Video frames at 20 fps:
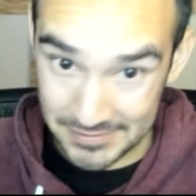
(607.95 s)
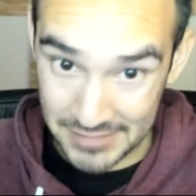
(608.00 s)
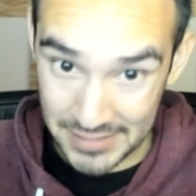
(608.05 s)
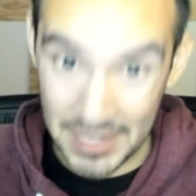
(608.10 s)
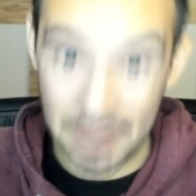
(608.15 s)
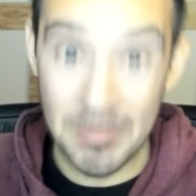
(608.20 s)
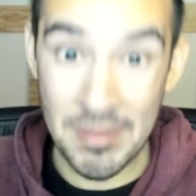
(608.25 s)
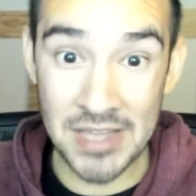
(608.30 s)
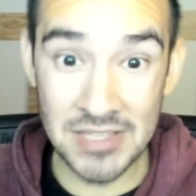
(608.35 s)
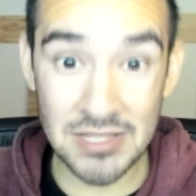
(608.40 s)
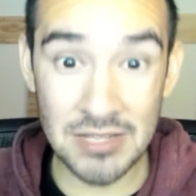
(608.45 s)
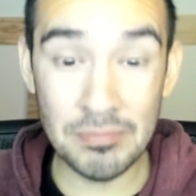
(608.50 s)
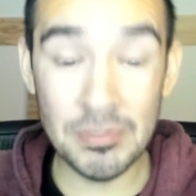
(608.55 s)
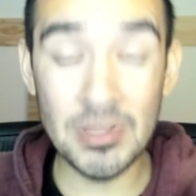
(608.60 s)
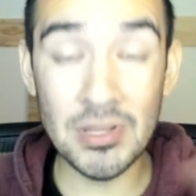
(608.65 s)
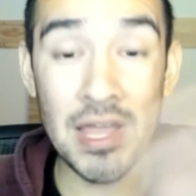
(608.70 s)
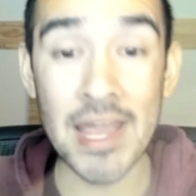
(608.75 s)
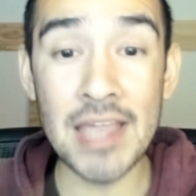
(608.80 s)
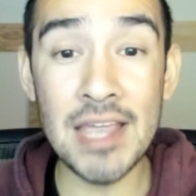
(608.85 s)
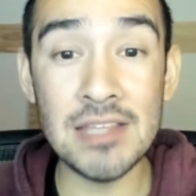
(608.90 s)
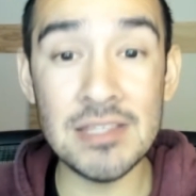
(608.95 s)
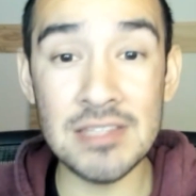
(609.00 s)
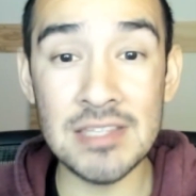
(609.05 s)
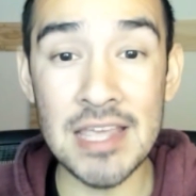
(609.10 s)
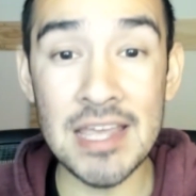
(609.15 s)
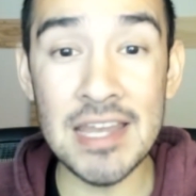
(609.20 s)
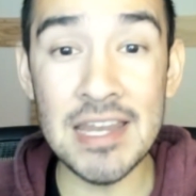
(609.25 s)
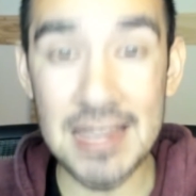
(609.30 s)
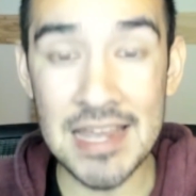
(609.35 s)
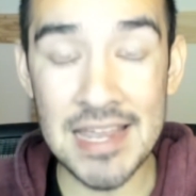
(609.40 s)
can mess up the lanes
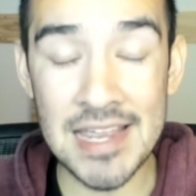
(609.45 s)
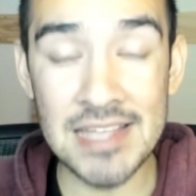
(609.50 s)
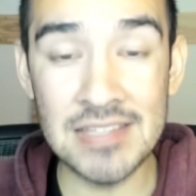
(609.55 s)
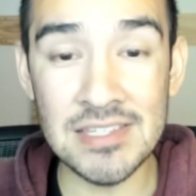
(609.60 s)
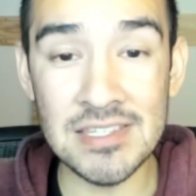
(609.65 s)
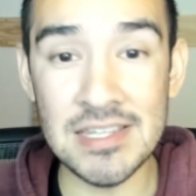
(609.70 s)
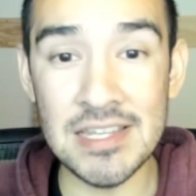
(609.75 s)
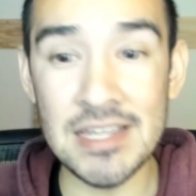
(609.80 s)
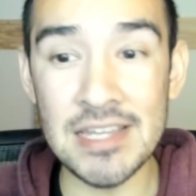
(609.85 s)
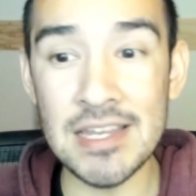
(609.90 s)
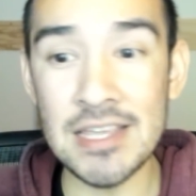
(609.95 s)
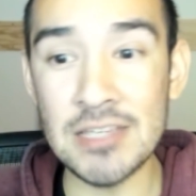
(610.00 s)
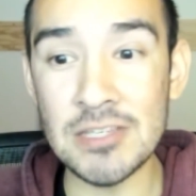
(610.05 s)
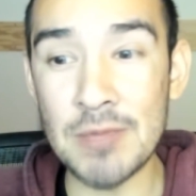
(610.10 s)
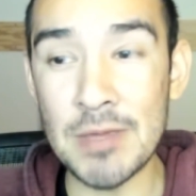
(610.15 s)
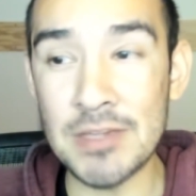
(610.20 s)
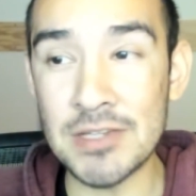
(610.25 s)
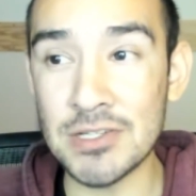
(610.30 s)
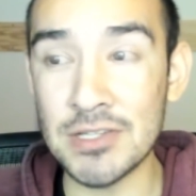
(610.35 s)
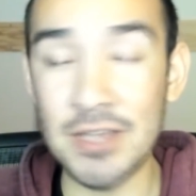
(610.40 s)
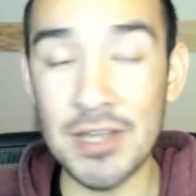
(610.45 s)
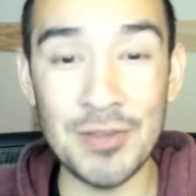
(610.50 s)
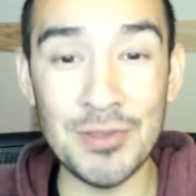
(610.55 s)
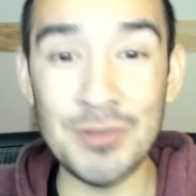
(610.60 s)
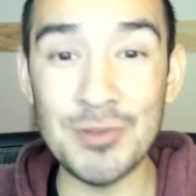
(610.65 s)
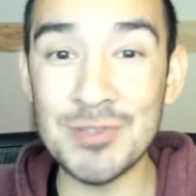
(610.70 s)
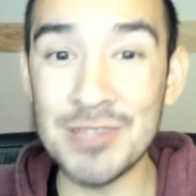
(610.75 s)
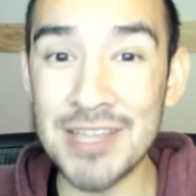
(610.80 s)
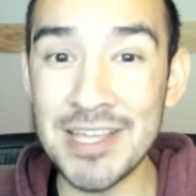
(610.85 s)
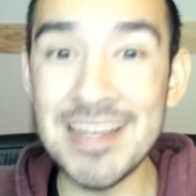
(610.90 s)
in an instant, especially on
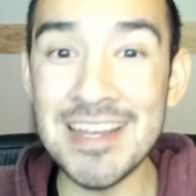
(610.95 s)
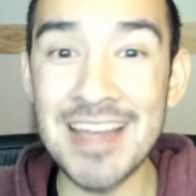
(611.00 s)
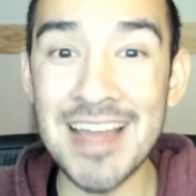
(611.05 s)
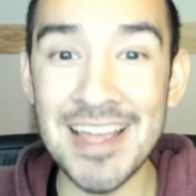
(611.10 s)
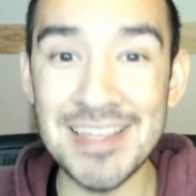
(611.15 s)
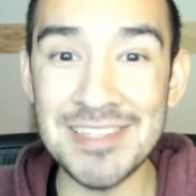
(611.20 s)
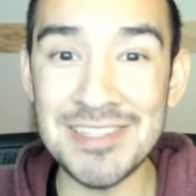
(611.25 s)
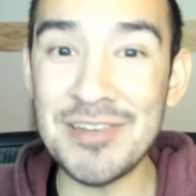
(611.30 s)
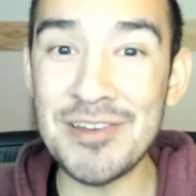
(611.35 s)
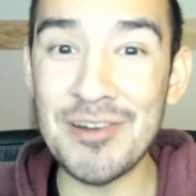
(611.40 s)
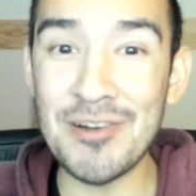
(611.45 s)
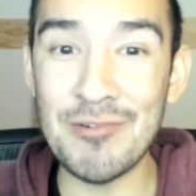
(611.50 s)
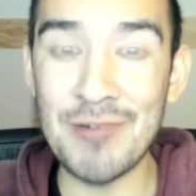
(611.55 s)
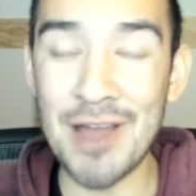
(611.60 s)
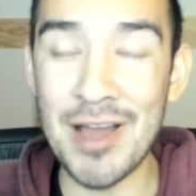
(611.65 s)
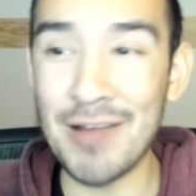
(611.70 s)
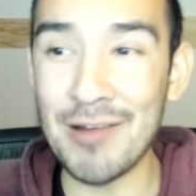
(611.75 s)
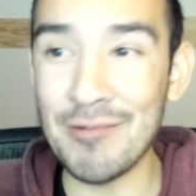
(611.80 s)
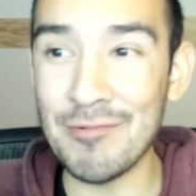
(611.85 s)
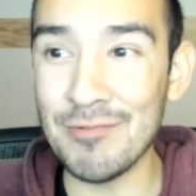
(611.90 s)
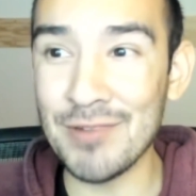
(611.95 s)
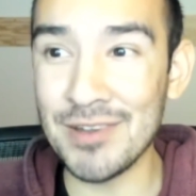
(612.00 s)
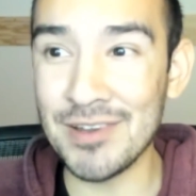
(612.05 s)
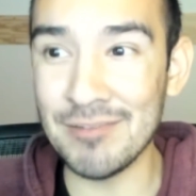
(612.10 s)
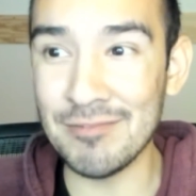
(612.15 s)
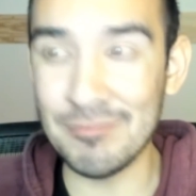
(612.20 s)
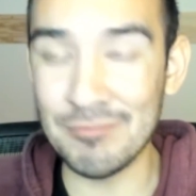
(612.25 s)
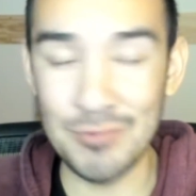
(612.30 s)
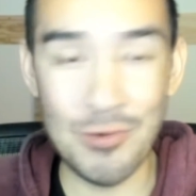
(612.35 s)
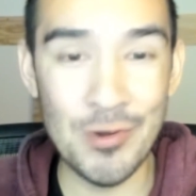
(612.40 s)
those league nights,
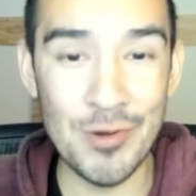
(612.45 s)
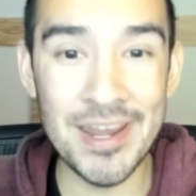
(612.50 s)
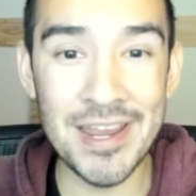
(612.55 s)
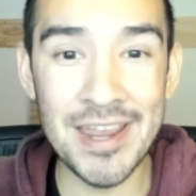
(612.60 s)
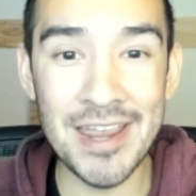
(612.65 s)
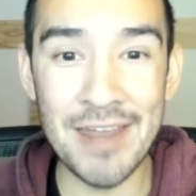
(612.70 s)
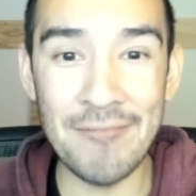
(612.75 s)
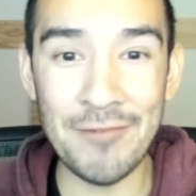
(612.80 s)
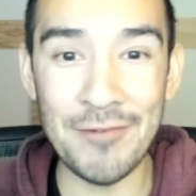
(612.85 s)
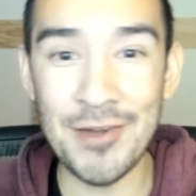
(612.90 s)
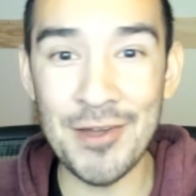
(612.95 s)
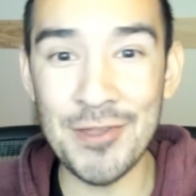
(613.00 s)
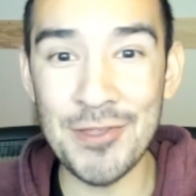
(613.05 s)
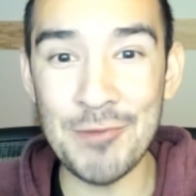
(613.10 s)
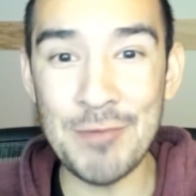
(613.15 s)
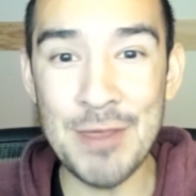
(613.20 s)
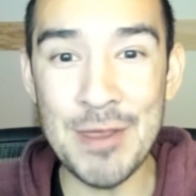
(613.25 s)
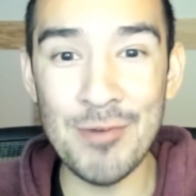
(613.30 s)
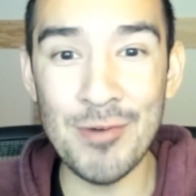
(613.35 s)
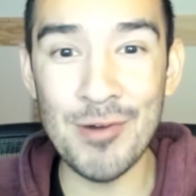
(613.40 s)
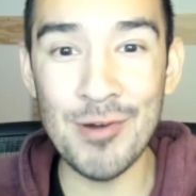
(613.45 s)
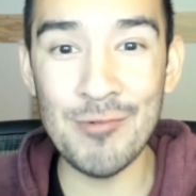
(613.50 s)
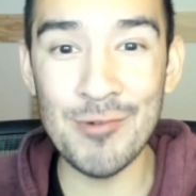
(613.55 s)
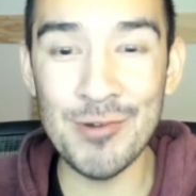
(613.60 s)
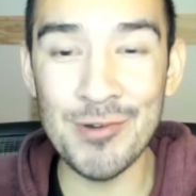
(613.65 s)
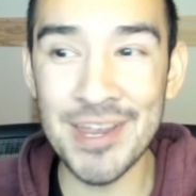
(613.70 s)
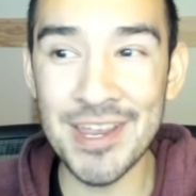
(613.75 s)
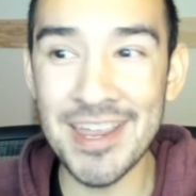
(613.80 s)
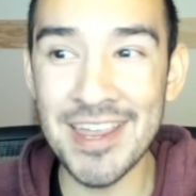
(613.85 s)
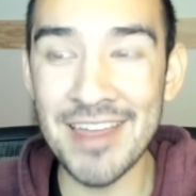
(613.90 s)
ruining it for other people and
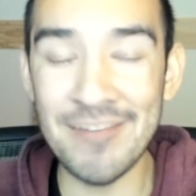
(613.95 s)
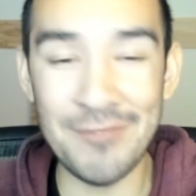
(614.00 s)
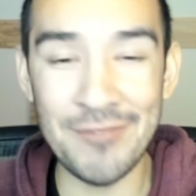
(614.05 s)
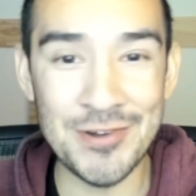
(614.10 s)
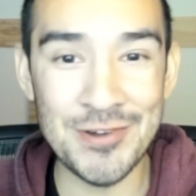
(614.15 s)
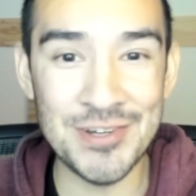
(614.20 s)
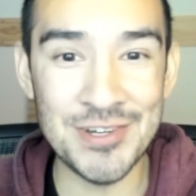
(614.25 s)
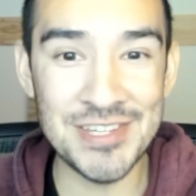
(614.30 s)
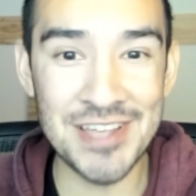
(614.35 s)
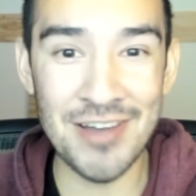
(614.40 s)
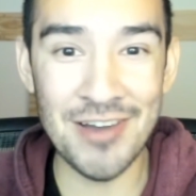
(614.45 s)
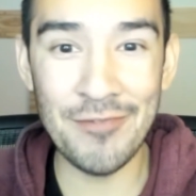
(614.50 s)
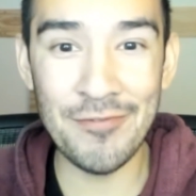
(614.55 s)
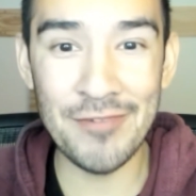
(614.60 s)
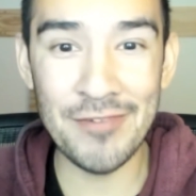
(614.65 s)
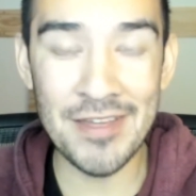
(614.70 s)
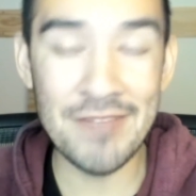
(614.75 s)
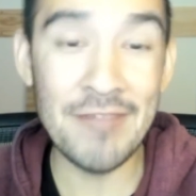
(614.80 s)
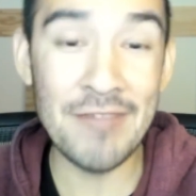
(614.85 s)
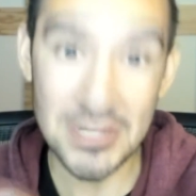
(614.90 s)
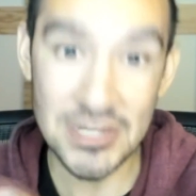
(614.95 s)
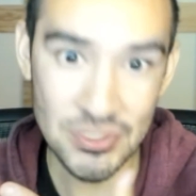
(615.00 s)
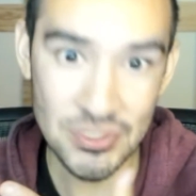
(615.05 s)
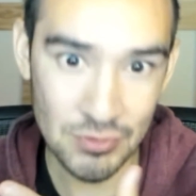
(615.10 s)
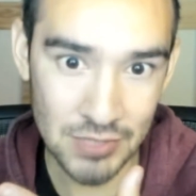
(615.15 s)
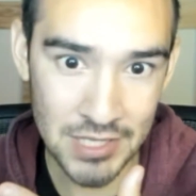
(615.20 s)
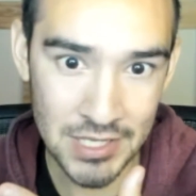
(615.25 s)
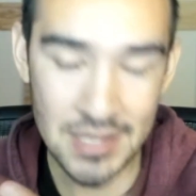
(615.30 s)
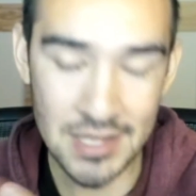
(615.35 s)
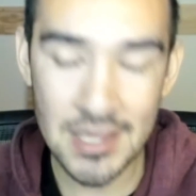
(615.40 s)
ruining it for yourself
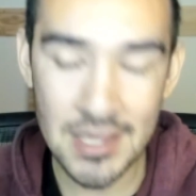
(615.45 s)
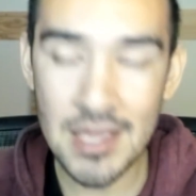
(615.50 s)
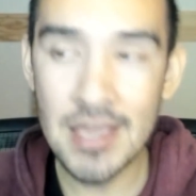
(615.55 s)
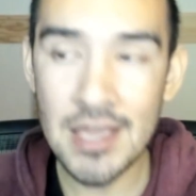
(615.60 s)
eventually.